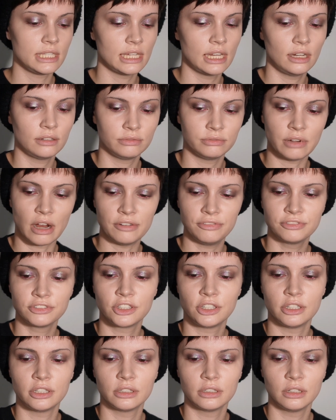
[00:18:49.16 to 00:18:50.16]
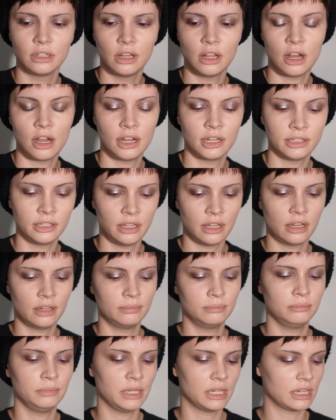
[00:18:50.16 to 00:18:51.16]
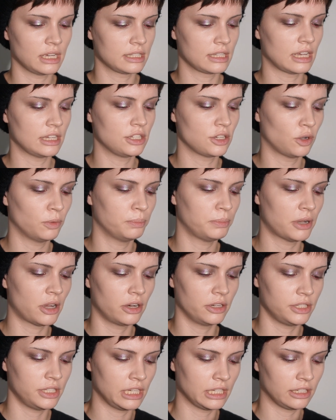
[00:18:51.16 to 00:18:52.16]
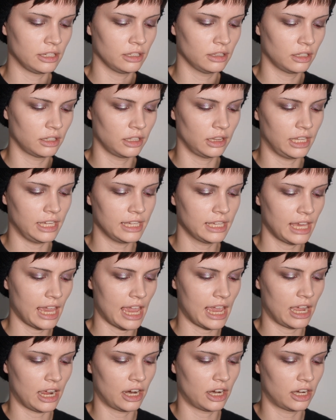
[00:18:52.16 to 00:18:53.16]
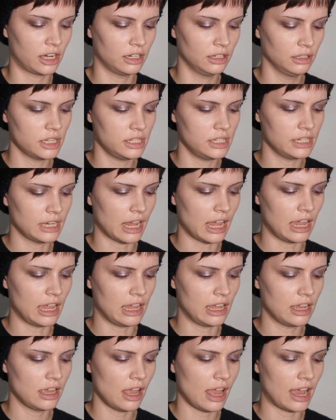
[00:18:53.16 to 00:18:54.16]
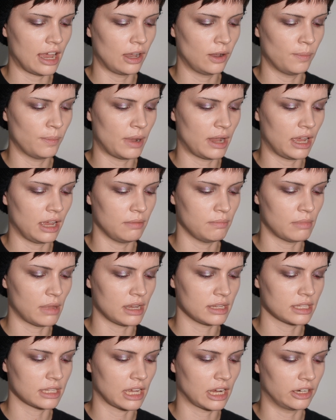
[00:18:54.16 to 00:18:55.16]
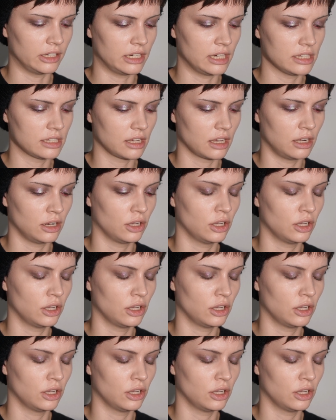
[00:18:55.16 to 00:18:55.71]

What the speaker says: did a rough curl on them because I don't particularly care today how my mascara is gonna